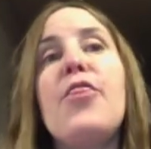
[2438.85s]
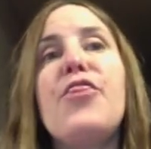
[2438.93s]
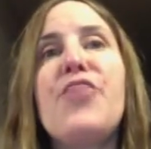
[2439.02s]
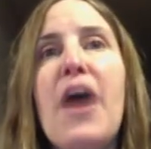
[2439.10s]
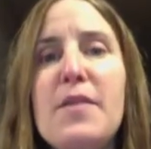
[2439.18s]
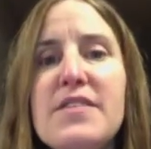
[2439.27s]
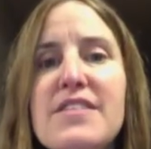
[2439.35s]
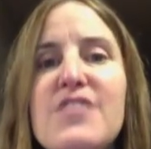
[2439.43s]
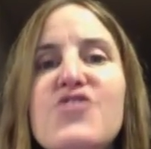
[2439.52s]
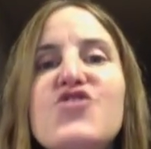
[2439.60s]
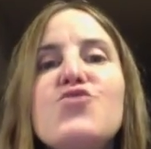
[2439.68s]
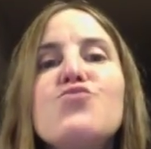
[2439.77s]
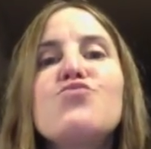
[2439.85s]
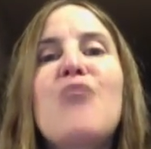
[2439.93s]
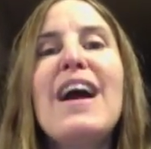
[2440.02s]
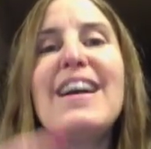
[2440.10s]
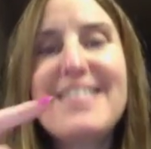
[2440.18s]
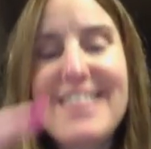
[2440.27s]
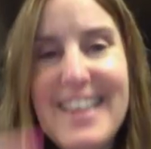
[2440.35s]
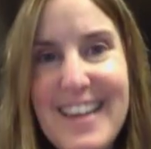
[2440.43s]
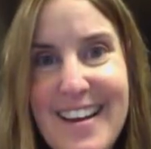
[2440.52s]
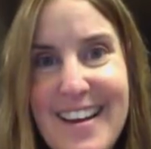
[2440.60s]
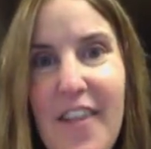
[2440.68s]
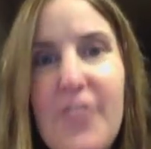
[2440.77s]
Thymosin is
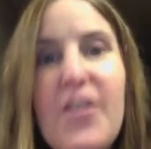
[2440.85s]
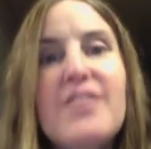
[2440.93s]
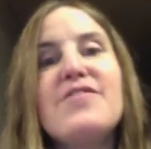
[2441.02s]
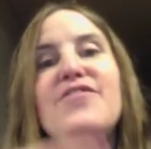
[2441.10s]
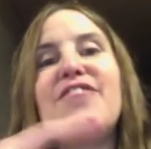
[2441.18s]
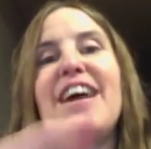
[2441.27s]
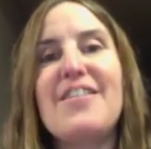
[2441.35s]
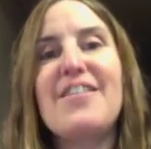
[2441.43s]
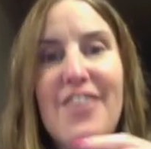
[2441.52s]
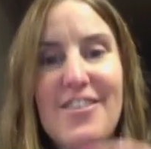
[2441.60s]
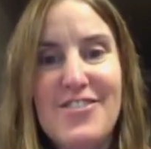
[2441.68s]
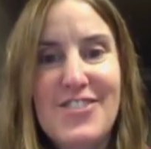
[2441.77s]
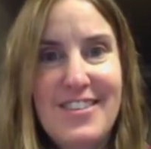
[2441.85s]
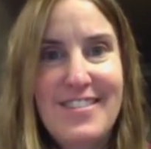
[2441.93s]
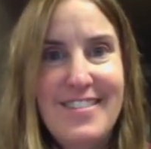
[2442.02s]
directing the lymphatic function.